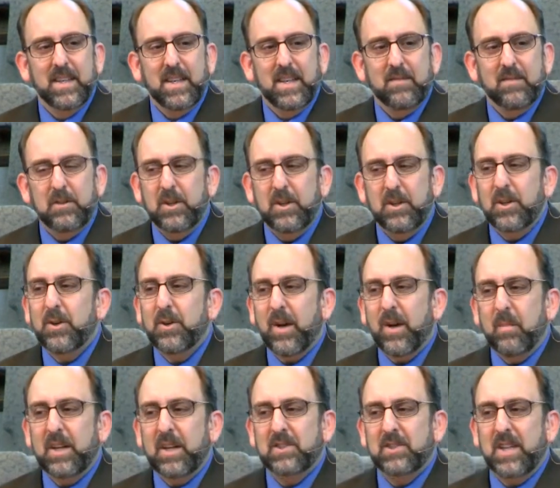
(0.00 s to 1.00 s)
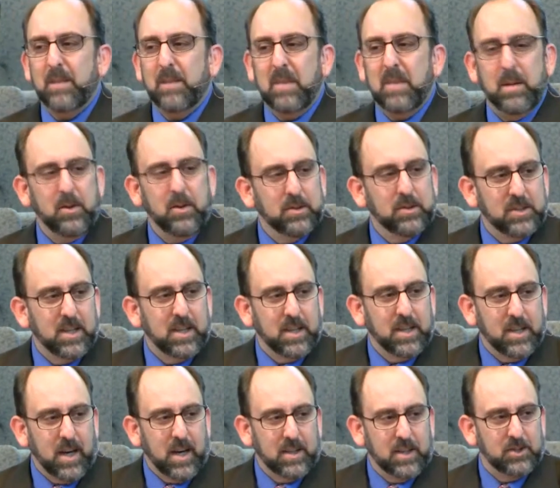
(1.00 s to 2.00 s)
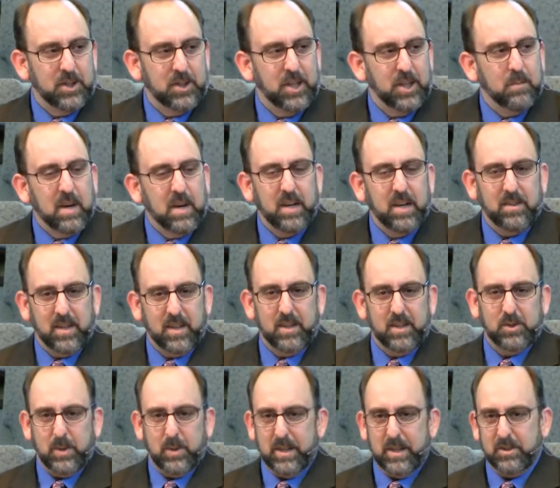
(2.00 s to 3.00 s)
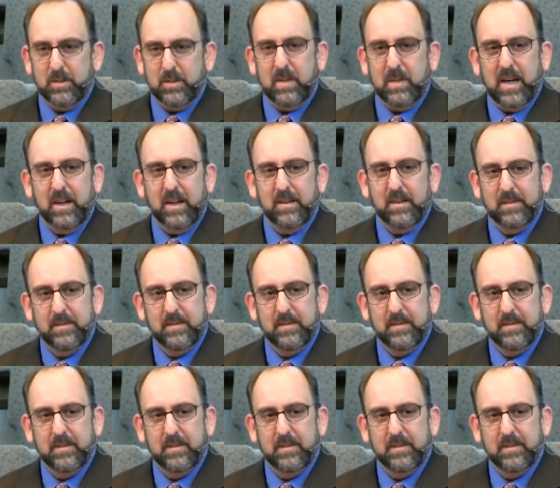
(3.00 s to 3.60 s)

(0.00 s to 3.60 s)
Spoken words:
If you knew how much that baby was going to cost you, you might have thought twice about it.